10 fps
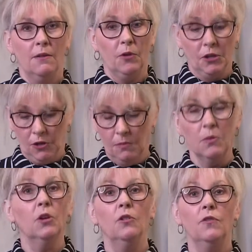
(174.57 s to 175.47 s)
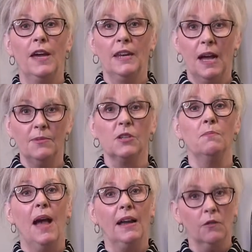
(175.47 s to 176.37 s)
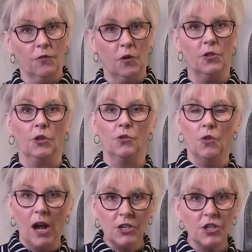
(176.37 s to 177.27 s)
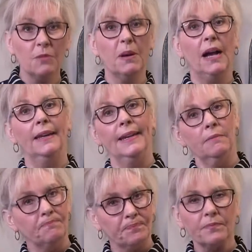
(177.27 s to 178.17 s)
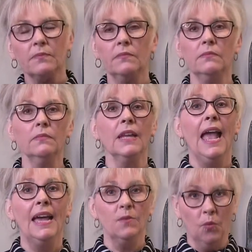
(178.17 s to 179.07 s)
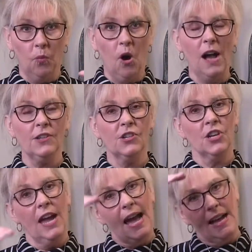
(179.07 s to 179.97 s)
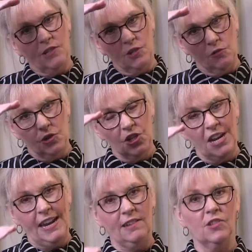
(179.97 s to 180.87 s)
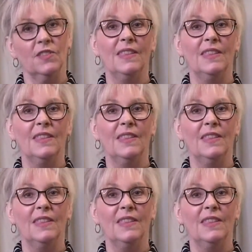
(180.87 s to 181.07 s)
an object back and forth across your body and watch as you change